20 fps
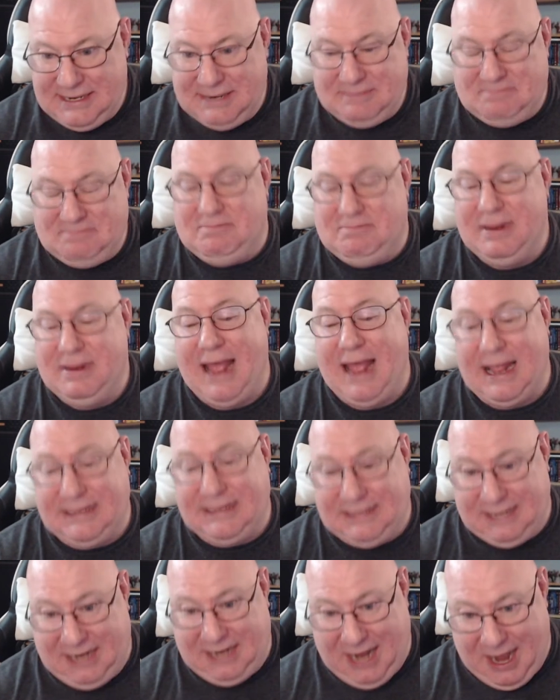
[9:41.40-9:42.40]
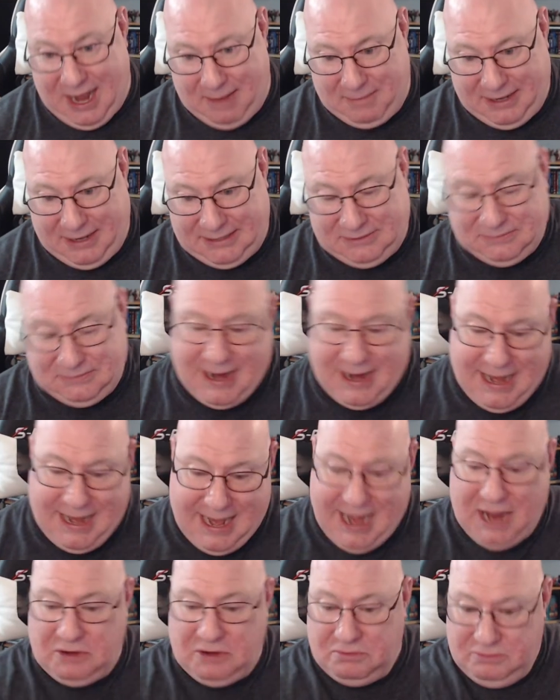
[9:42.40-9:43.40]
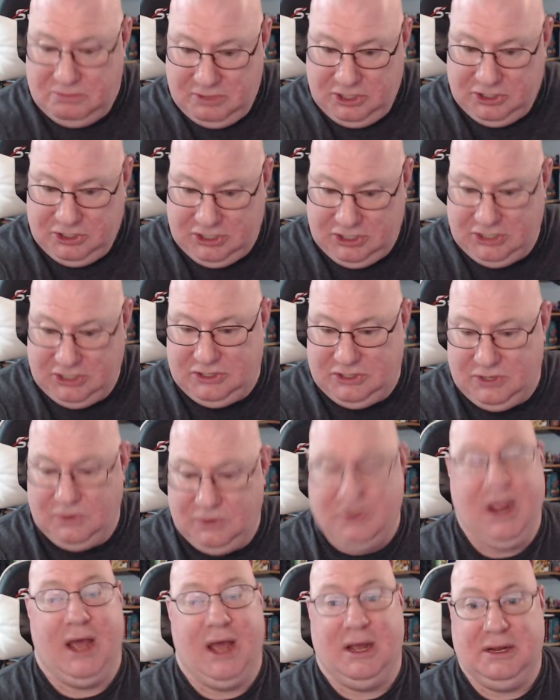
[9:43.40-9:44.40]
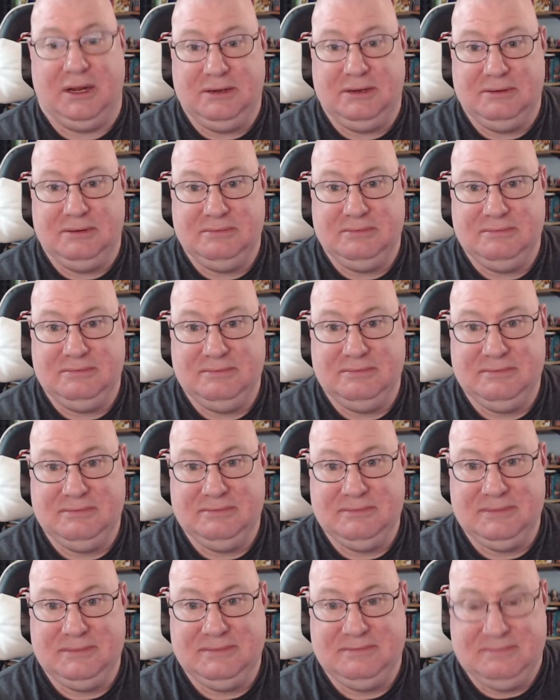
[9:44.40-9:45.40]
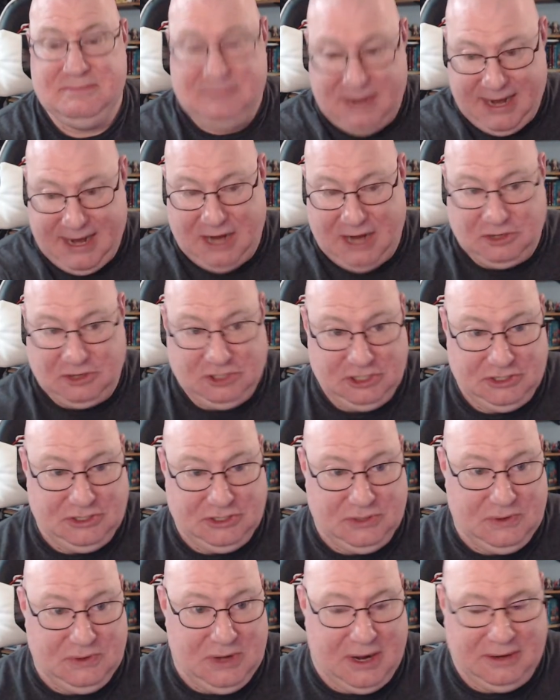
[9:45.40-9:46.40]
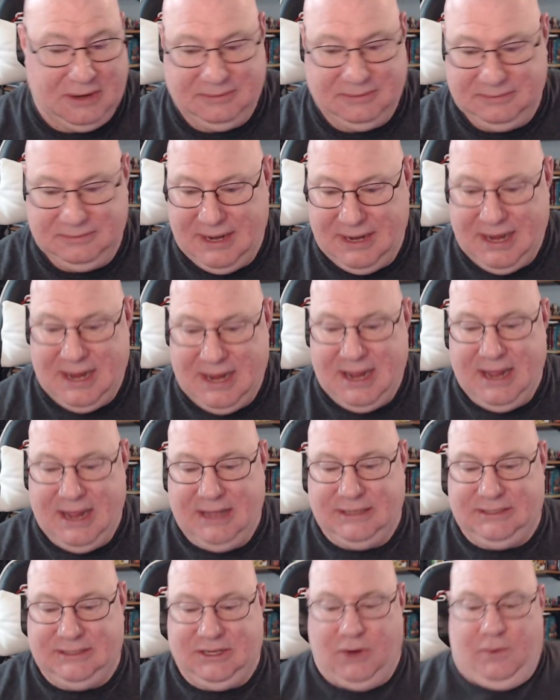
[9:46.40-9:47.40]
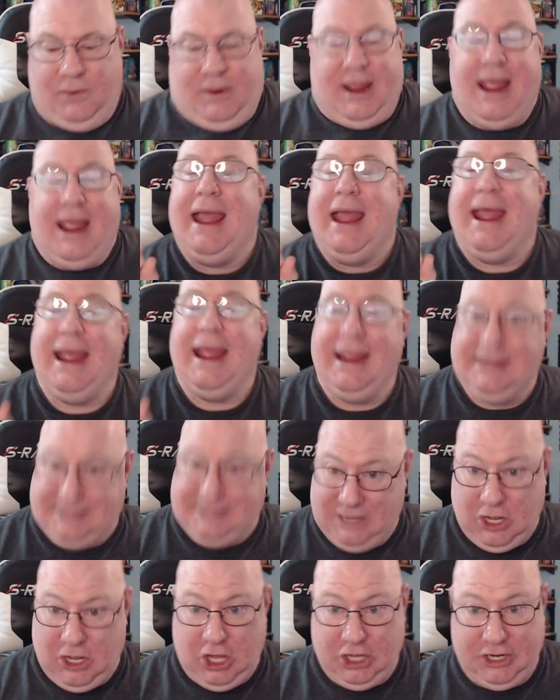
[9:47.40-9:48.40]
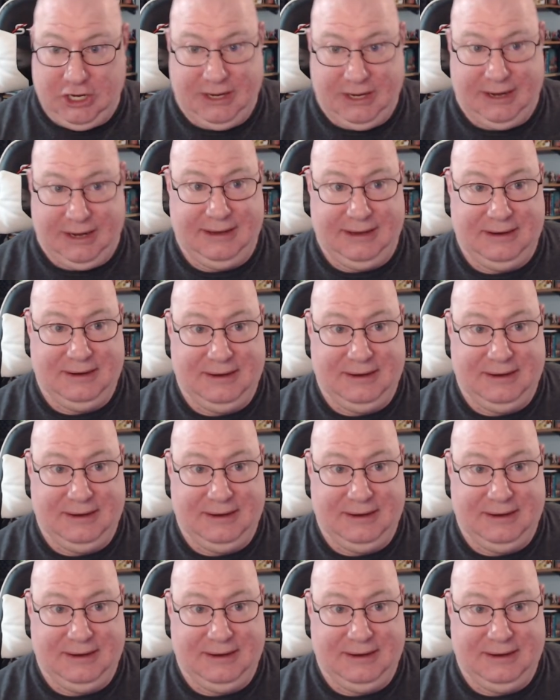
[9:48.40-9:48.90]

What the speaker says: But that's the comics. Right now, she's too young. Too young. So it's all good.